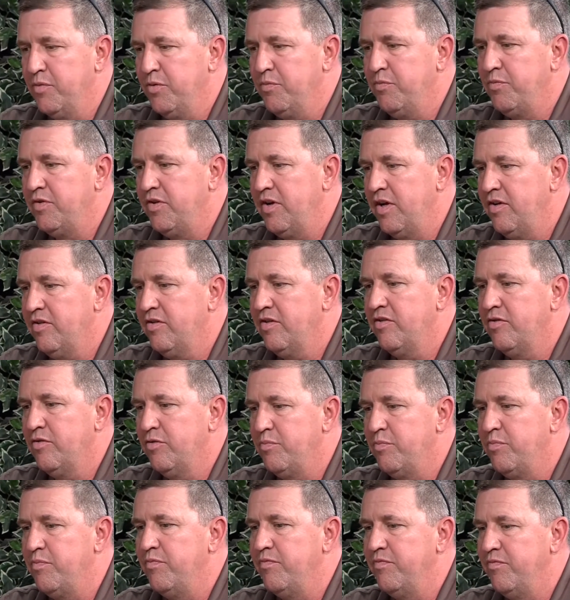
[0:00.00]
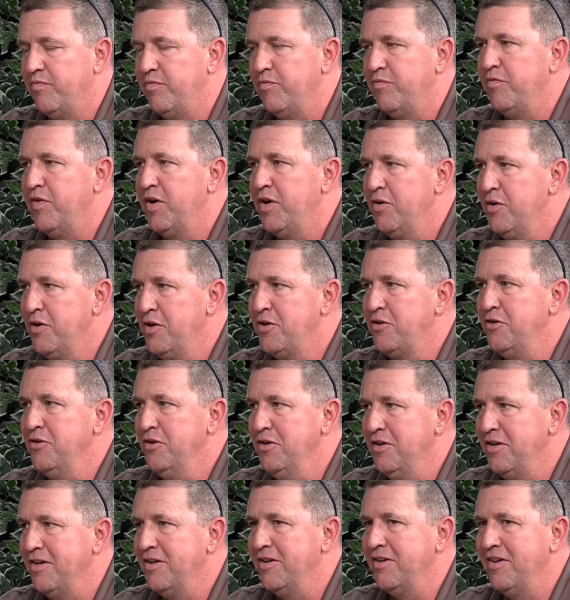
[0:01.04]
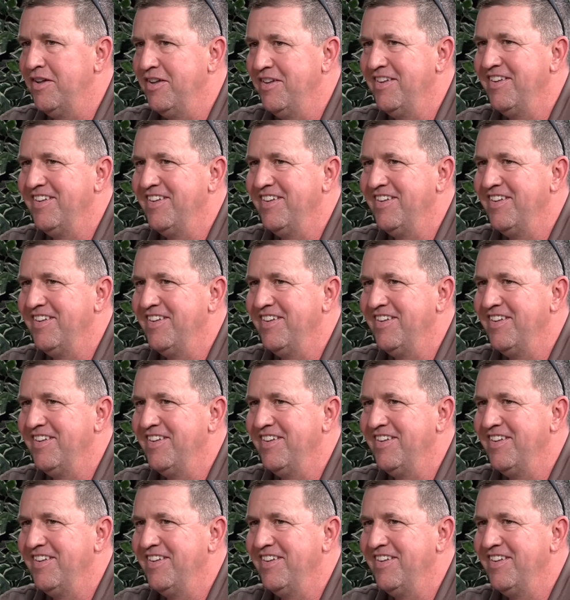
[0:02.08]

Jason's very good at.